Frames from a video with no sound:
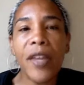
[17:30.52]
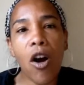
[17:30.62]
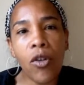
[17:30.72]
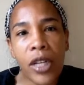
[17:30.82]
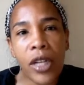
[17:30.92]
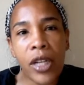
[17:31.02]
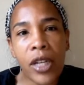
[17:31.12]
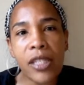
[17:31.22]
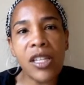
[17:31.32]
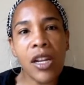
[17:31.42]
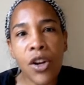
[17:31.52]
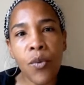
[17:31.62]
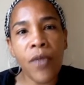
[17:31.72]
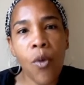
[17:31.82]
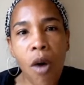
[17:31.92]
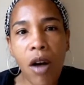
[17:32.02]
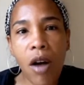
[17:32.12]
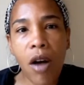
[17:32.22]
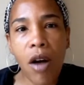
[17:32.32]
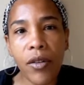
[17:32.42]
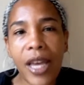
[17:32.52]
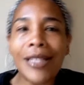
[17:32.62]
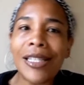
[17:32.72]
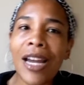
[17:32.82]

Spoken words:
on the extending the Riverwalk, instead